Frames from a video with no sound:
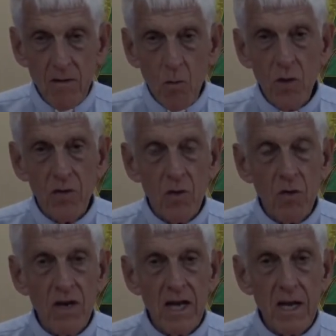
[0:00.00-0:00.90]
with your
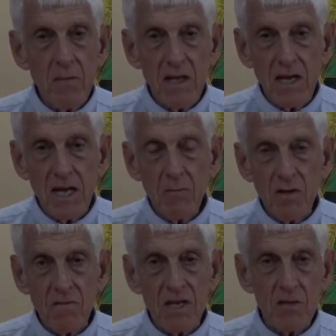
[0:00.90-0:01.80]
name and the names
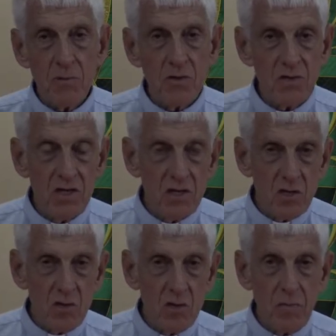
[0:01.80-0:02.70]
of each person in your
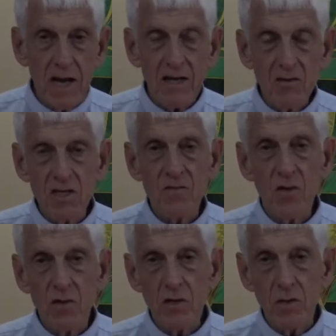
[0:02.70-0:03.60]
group, address,
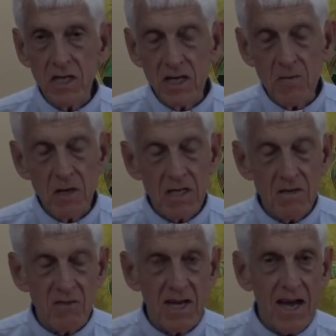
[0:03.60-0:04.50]
phone number, and email
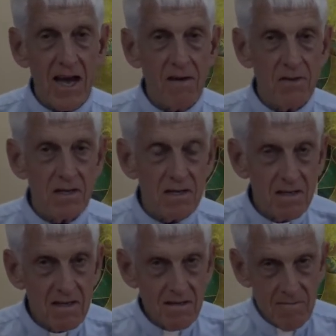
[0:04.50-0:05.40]
if they have it.
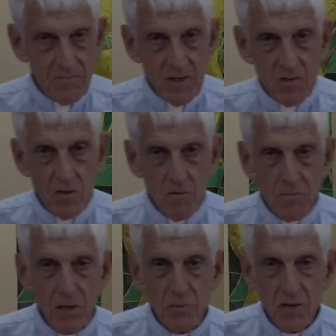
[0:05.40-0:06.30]
So if
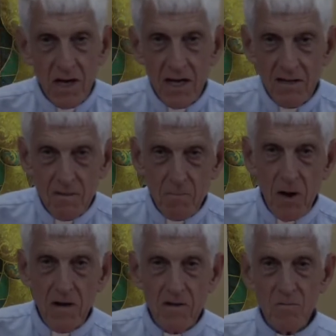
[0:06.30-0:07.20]
people got the
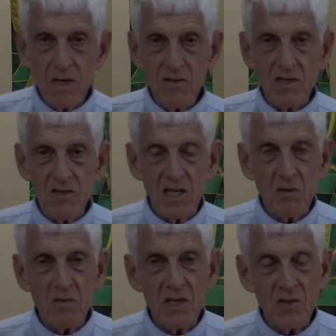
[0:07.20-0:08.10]
part of the message, they
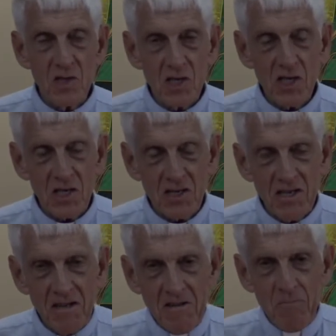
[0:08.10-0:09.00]
don't need the ticket,
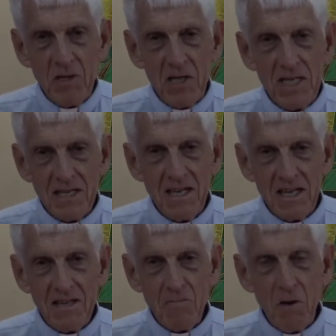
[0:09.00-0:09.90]
but they didn't
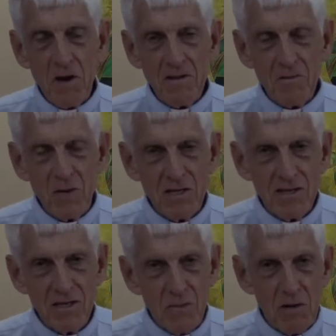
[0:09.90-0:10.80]
get the part of the
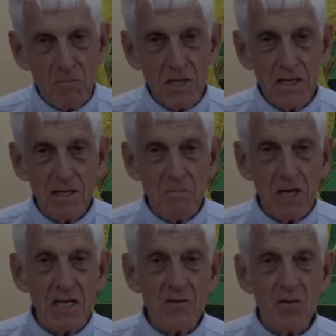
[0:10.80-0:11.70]
message about bringing the
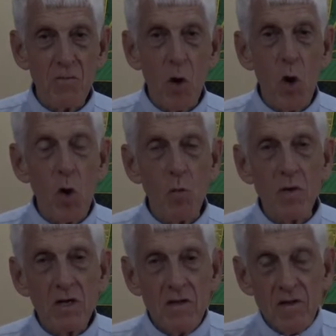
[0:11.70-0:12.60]
page from home.
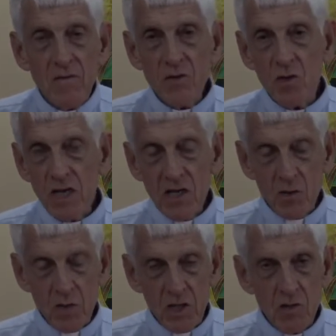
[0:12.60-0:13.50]
So
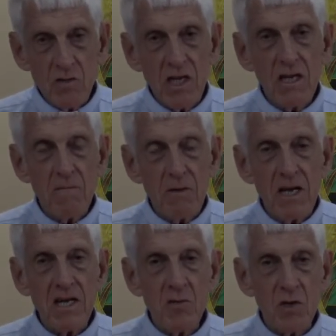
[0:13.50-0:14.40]
yes, we do need a
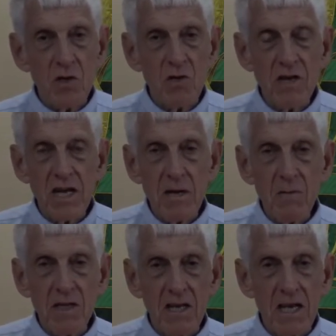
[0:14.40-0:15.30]
page with your name
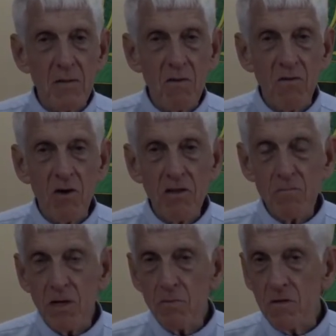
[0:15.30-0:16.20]
and the name of all the
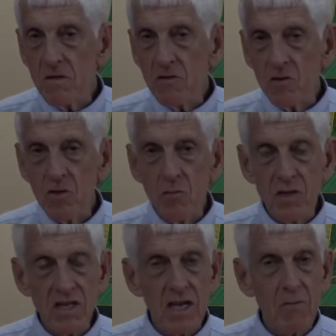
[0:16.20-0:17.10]
people in your group
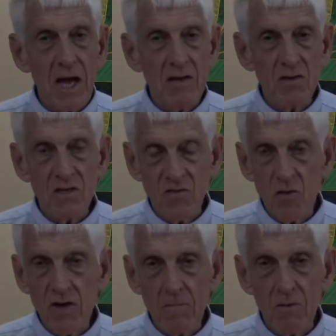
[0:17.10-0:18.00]
with name, address,
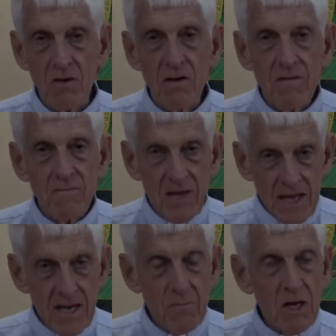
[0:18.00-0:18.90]
phone number,
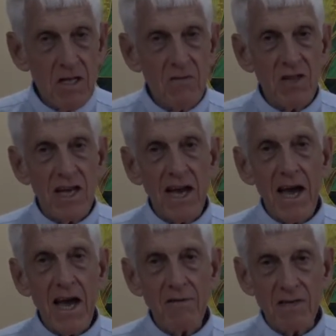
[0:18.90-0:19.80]
email if they
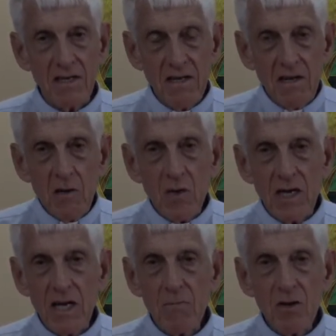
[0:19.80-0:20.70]
have it. We
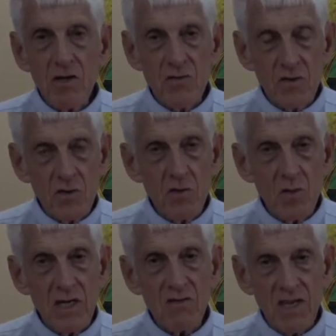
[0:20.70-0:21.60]
keep those for 2
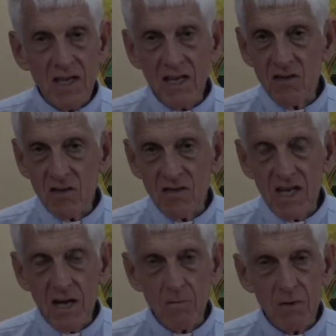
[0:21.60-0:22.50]
weeks in case there's an
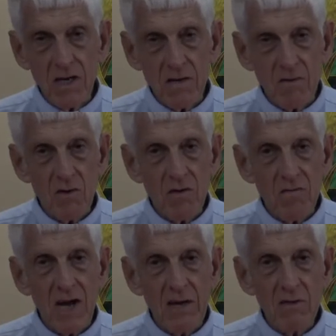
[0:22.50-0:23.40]
outbreak of
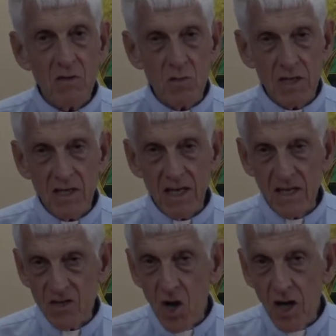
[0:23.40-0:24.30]
coronavirus, we can get
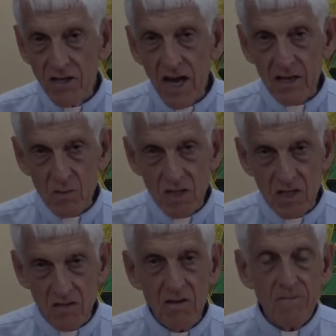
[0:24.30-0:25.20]
in contact with
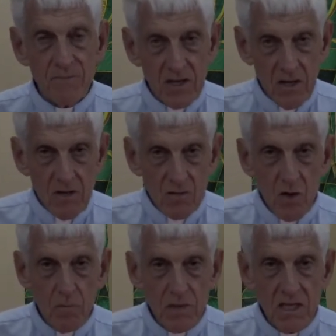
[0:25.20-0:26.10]
you.
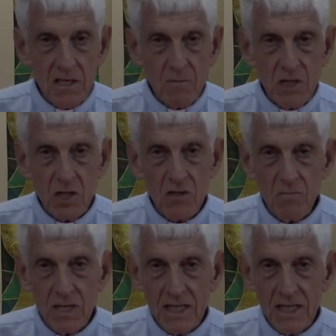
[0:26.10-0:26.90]
So please be sure and bring